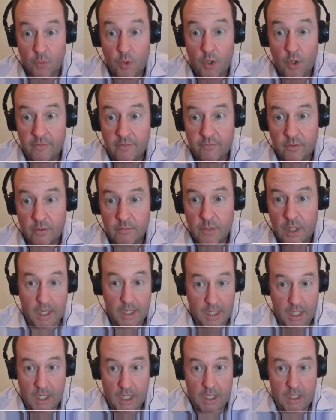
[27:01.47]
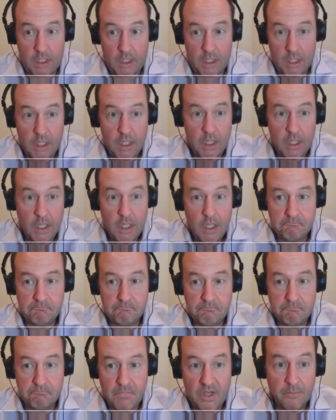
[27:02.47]
was one of them. I got mm-hmm. it.
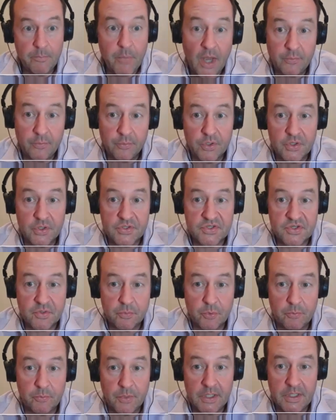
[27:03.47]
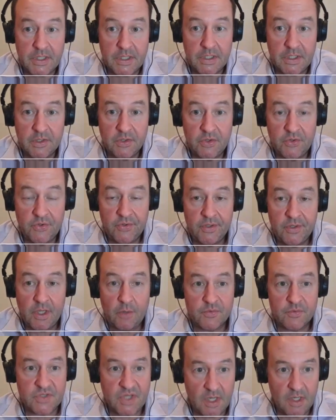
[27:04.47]
I had a bad relationship with money.
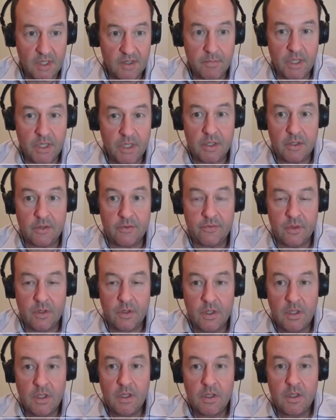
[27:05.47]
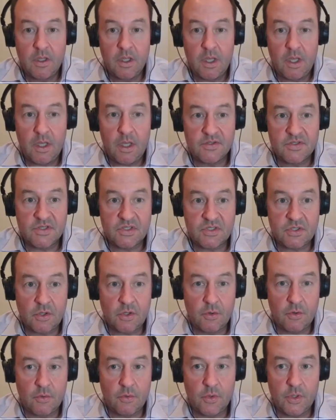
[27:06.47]
I was hand to mouth. And
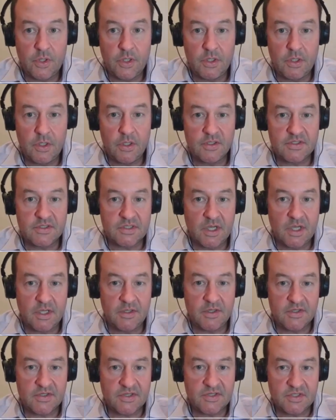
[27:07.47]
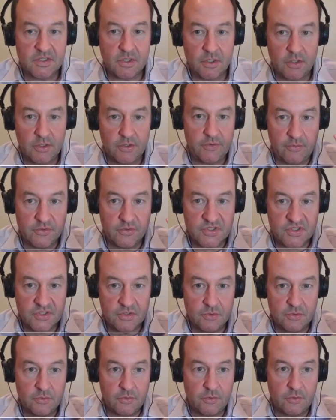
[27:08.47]
so it, it's not necessarily the
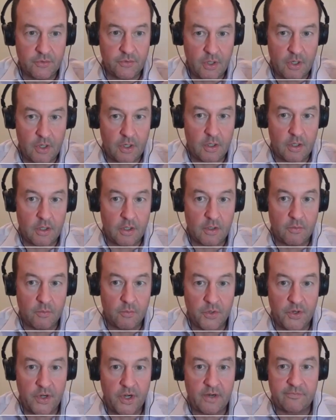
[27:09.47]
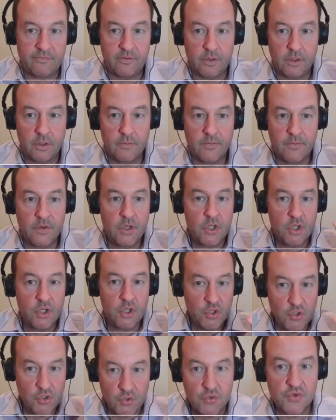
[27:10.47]
suit or the car or whatever.
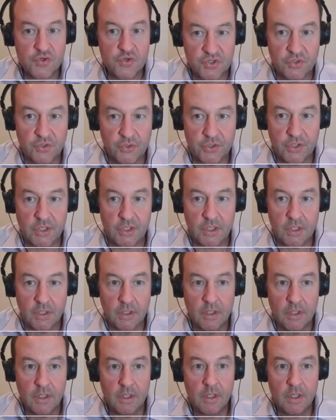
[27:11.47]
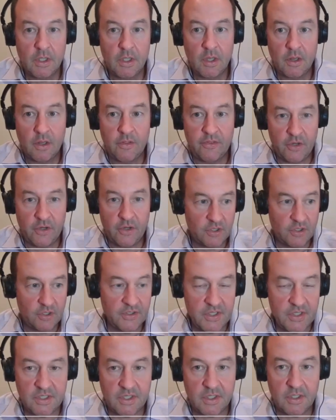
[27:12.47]
Usually they're
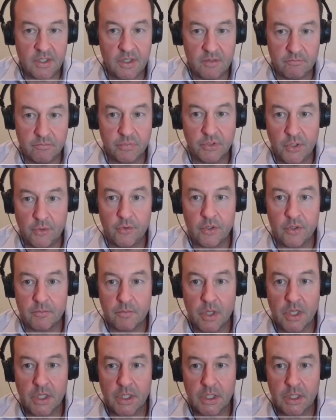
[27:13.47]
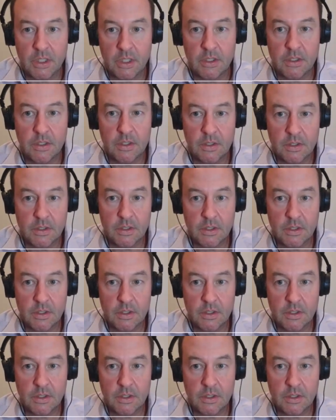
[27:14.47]
leaking and blowing money